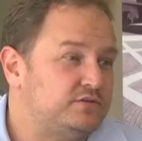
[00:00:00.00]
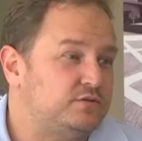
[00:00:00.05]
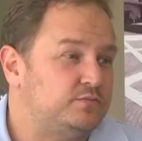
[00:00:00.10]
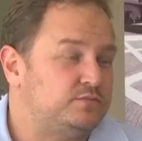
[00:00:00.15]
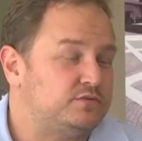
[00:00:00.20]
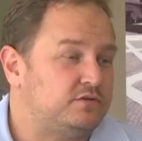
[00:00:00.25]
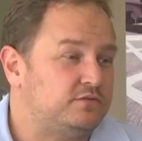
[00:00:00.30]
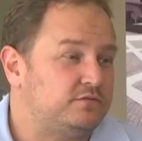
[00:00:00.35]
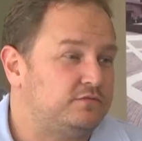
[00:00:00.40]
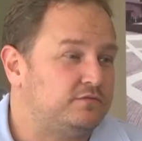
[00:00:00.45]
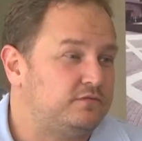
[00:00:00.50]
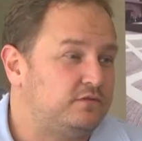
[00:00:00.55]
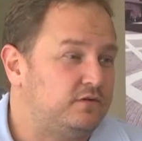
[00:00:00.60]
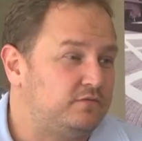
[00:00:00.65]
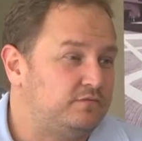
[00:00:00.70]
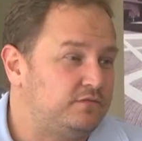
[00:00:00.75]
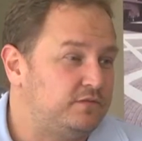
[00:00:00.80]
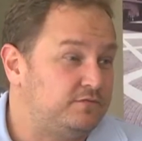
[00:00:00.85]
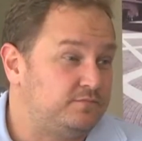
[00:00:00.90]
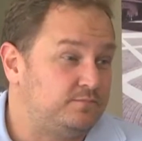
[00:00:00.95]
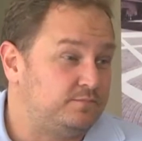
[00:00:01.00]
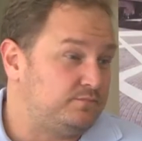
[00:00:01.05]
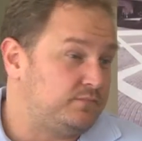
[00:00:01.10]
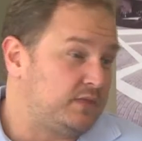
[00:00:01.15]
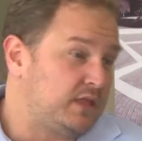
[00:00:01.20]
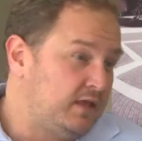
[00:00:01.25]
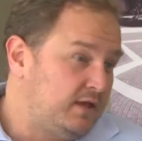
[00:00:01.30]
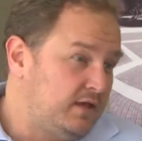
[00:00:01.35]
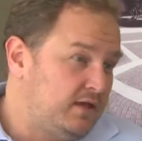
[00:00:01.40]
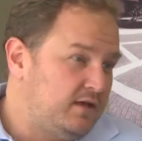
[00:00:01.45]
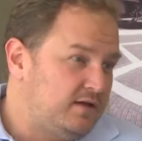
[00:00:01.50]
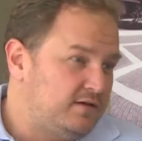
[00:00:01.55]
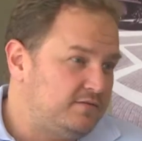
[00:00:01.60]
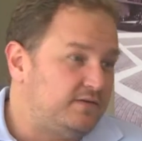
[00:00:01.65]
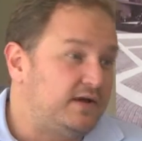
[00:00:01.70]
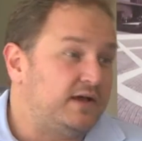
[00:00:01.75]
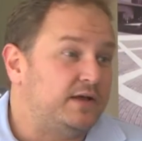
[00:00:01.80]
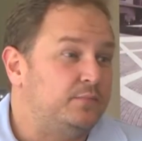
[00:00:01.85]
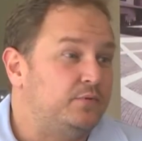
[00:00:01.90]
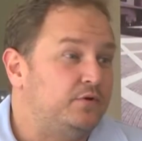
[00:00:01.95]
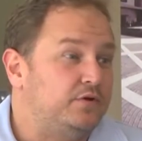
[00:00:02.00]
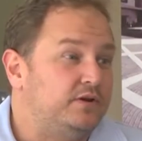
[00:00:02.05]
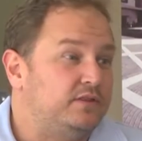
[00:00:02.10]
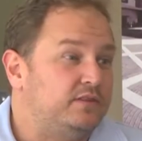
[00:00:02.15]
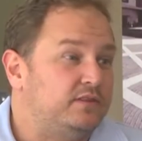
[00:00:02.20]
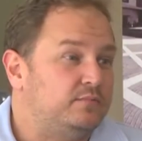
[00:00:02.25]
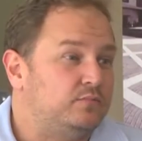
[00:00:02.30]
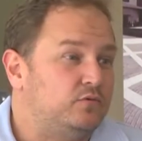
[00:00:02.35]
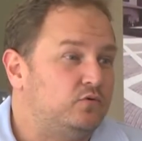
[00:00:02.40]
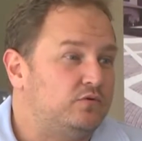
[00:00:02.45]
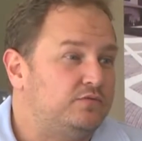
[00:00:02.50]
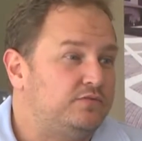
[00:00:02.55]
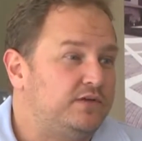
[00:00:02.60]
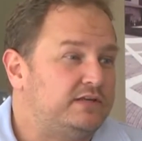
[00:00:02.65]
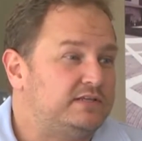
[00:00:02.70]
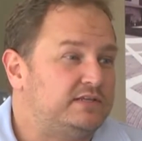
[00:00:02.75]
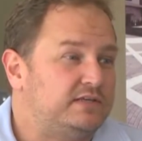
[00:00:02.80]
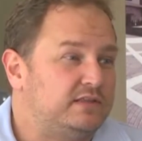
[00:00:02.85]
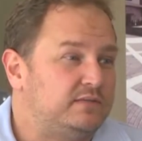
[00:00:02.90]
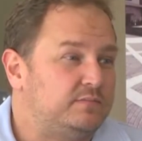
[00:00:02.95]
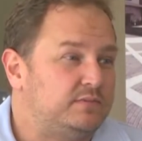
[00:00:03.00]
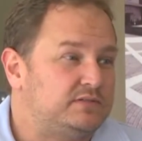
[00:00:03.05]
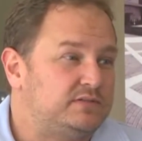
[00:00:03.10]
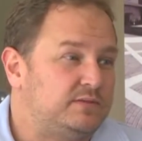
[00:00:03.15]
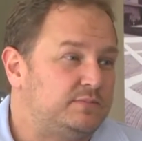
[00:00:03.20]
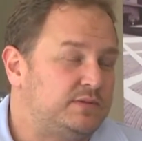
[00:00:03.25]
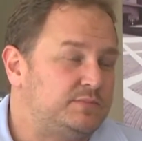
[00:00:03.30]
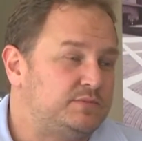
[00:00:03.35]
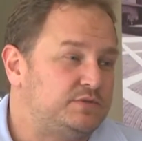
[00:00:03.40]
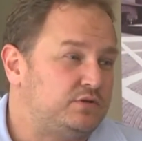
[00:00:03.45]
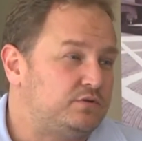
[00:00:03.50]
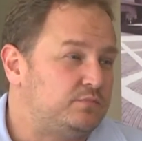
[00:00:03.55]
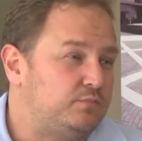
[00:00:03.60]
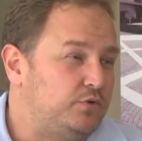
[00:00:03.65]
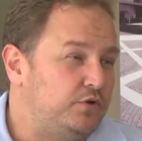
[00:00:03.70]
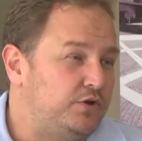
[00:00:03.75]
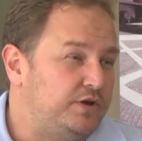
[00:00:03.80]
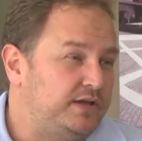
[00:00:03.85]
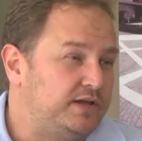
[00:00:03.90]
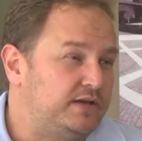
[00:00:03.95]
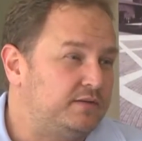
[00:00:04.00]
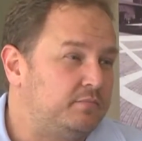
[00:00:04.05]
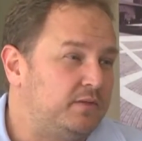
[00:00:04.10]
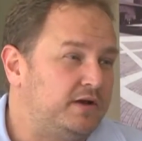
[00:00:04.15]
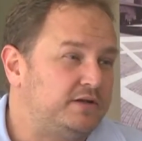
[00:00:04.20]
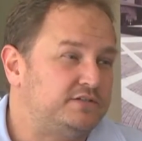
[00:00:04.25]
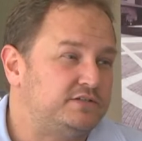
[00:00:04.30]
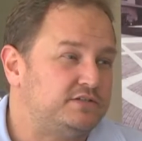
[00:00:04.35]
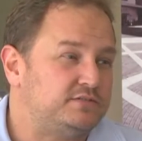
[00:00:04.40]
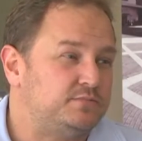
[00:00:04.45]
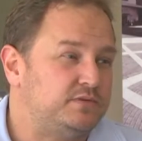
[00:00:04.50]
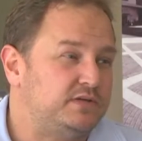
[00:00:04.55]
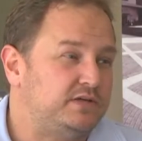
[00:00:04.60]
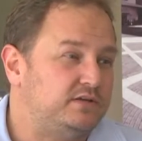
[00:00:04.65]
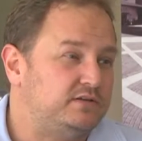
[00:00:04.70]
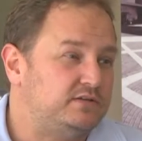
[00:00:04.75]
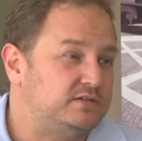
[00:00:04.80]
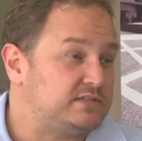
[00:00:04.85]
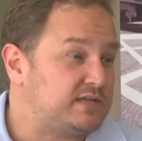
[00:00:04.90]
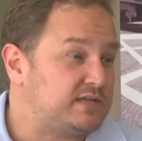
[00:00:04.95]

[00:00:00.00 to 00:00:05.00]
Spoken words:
in terms of the fire burning them or affecting them. It's sometimes not burning, it might just be